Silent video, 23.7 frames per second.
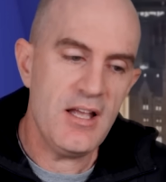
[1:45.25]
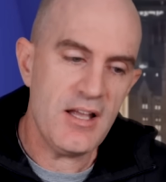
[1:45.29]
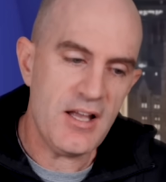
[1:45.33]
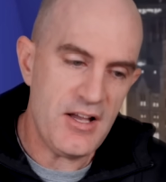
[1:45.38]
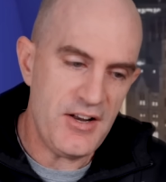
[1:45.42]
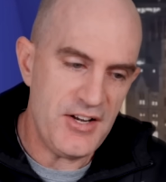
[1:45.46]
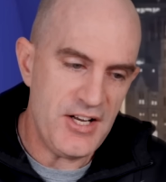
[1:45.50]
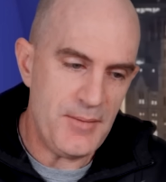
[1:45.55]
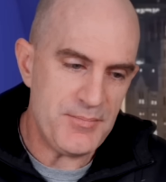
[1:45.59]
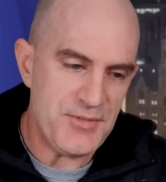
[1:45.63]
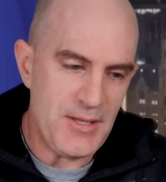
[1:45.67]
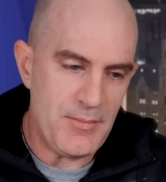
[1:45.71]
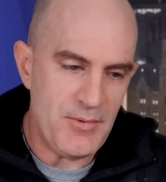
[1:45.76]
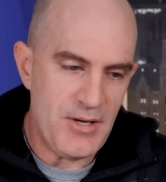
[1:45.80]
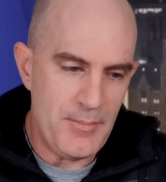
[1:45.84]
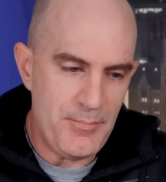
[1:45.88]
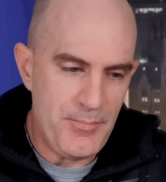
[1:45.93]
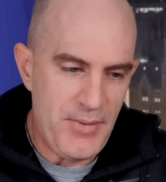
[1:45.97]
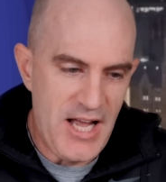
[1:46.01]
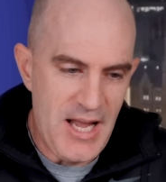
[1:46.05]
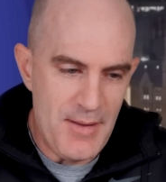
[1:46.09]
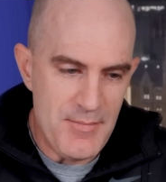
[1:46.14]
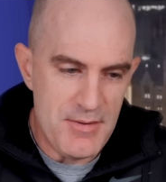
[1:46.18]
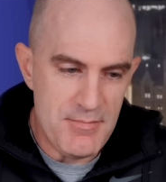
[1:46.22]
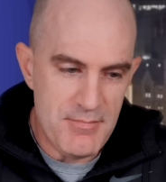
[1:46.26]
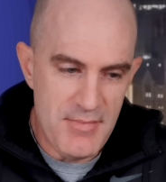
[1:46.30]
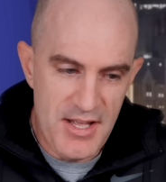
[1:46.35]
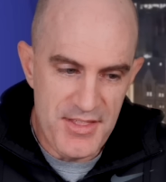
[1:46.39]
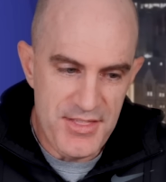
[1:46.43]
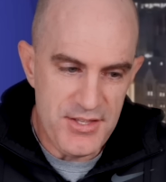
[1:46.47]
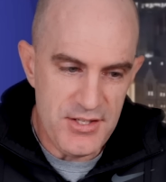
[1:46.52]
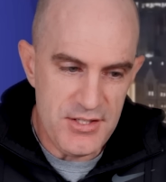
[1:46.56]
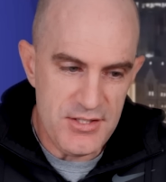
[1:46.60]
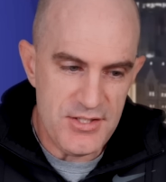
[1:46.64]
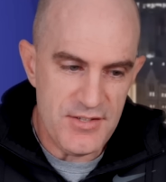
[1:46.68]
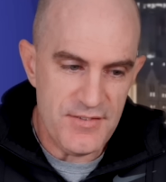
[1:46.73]
Can I update my payment
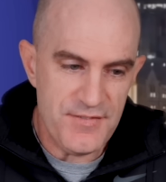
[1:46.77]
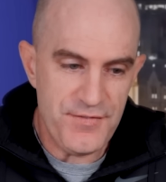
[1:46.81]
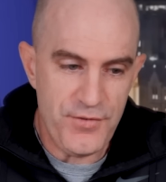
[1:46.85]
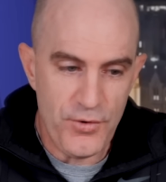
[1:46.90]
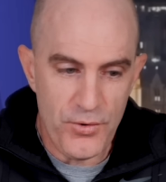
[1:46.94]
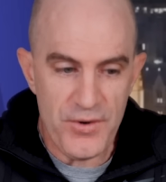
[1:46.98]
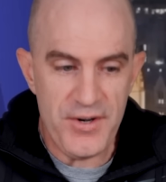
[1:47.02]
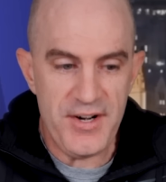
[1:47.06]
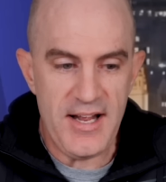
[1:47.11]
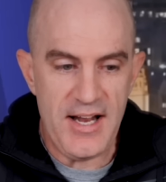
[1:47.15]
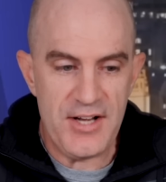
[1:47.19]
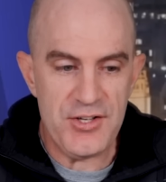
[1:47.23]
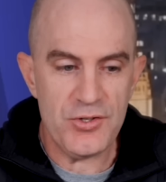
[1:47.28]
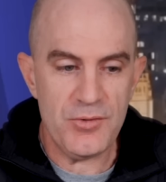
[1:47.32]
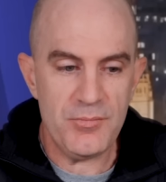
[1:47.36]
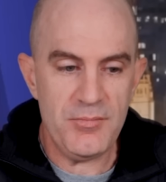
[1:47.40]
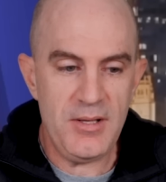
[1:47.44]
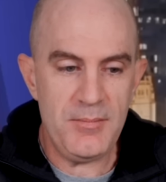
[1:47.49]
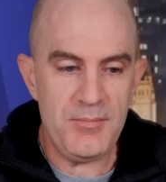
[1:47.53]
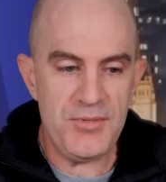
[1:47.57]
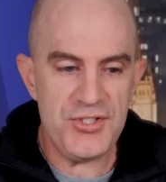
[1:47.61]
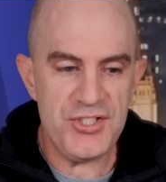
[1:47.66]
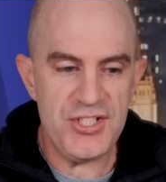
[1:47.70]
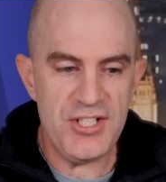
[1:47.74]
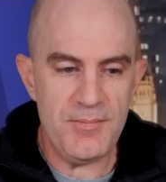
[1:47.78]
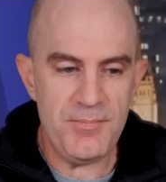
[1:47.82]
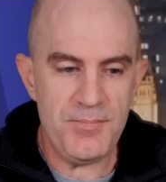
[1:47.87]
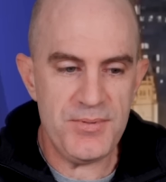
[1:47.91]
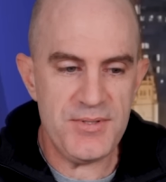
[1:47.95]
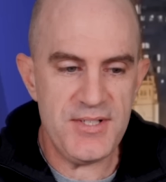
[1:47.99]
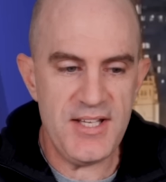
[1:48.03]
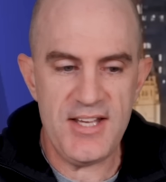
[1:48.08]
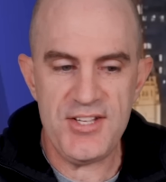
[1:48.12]
method for an annual membership?